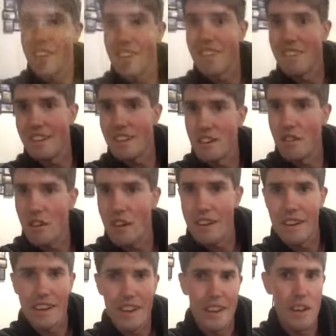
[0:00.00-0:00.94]
dinner right
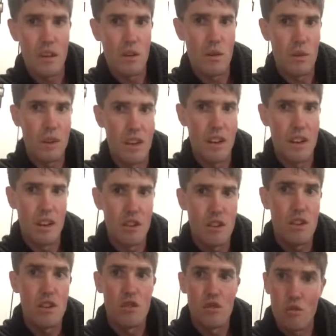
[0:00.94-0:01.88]
now,
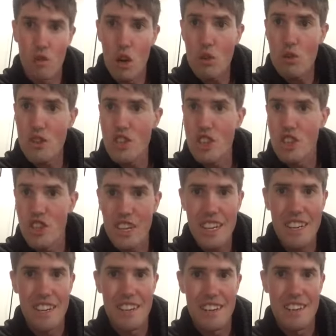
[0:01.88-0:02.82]
roast
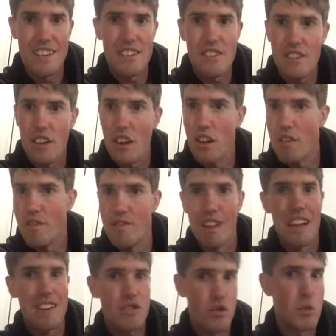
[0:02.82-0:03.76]
chicken, so
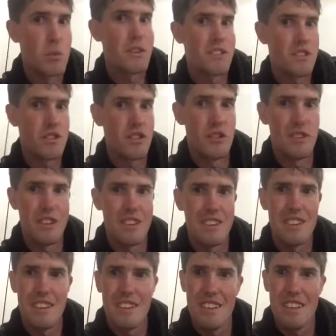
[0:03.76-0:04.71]
that's always good.
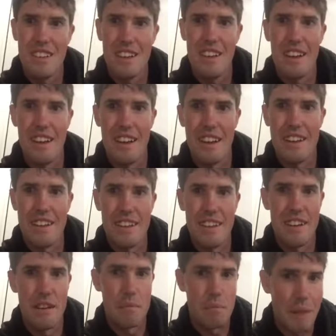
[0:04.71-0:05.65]
And
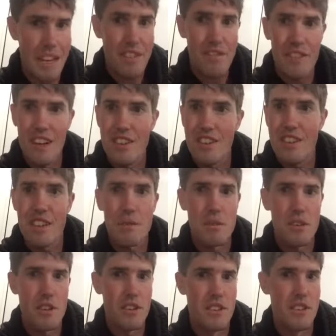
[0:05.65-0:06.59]
baked veggies
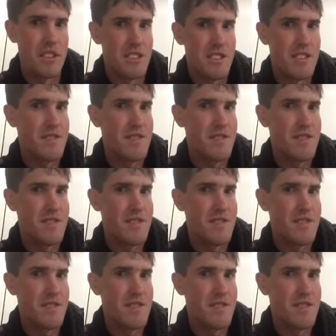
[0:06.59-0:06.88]
because,